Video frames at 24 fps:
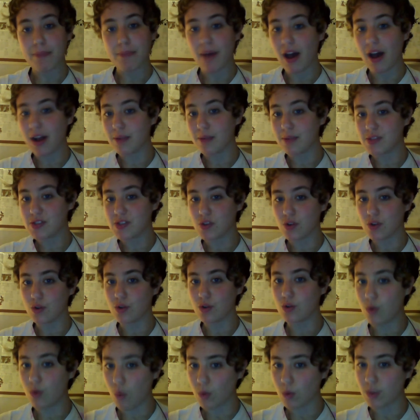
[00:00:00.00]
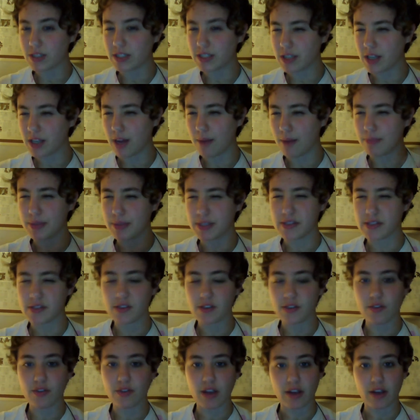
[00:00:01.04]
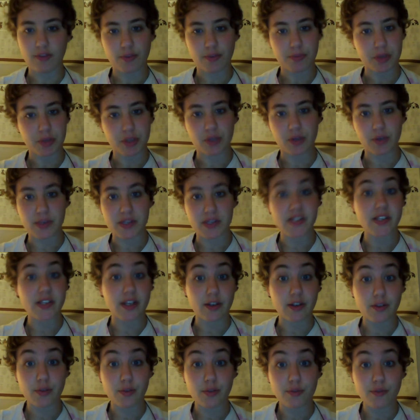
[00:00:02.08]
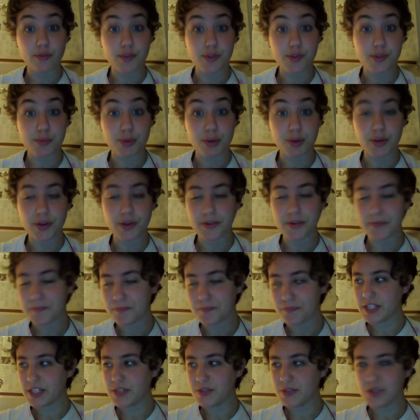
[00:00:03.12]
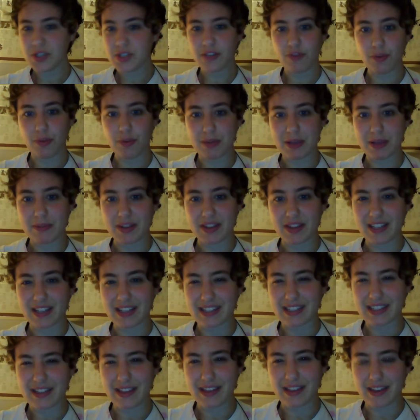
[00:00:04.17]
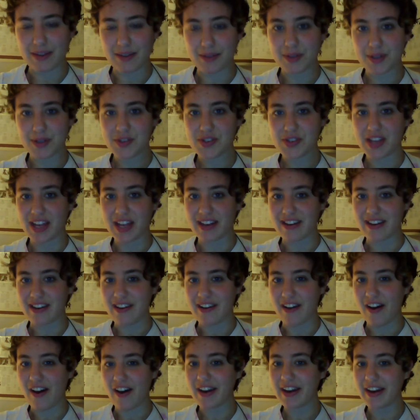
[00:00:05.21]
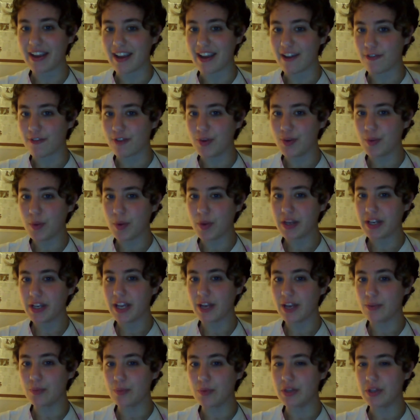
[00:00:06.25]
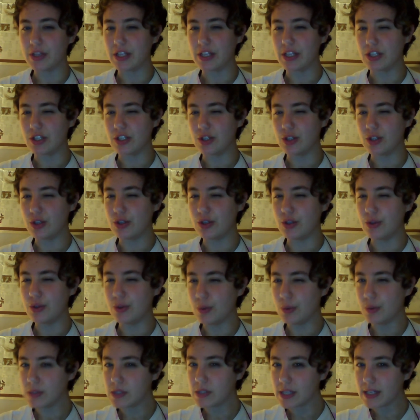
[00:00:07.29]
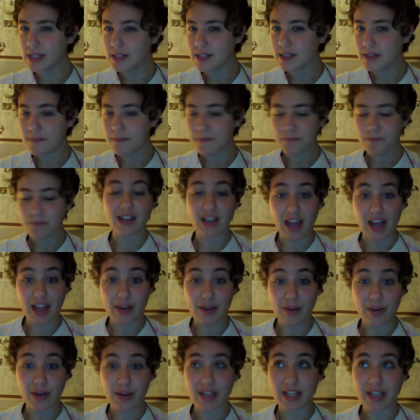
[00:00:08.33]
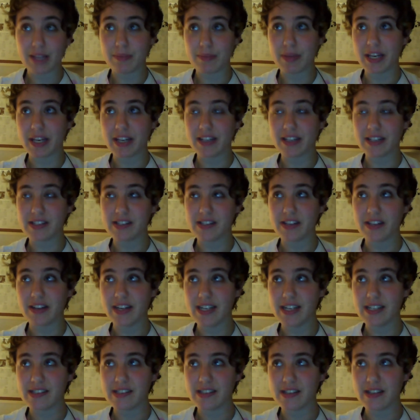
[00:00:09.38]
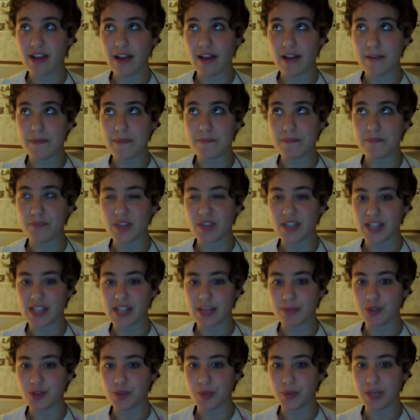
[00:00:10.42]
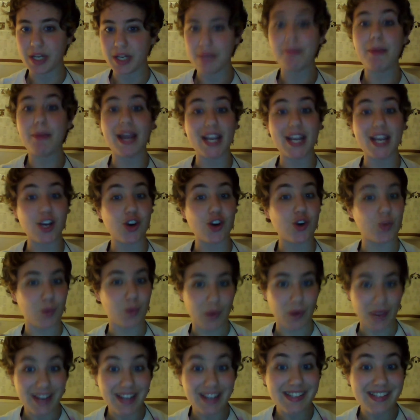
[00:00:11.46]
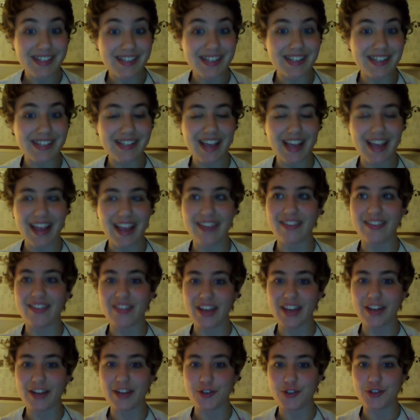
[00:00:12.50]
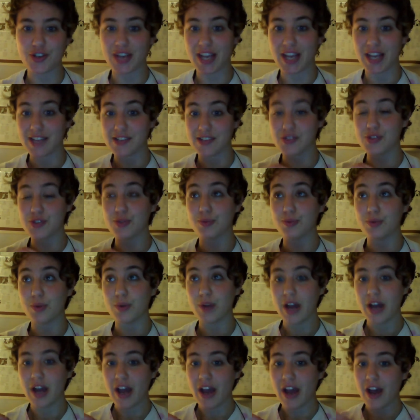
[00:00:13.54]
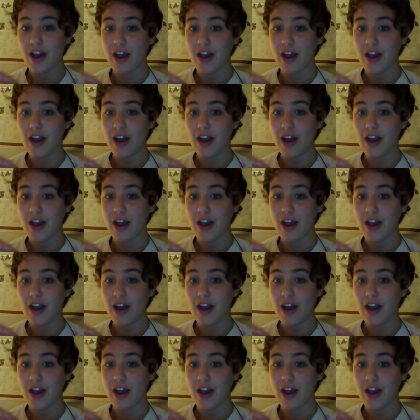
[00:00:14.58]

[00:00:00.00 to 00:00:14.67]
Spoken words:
eponymous golden compass from the US title of the 1st book. What's interesting for me about the Alethiometer is that not everyone can really use it. That Lyra in the beginning of the series is able to read it by grace, they say, and then later she has to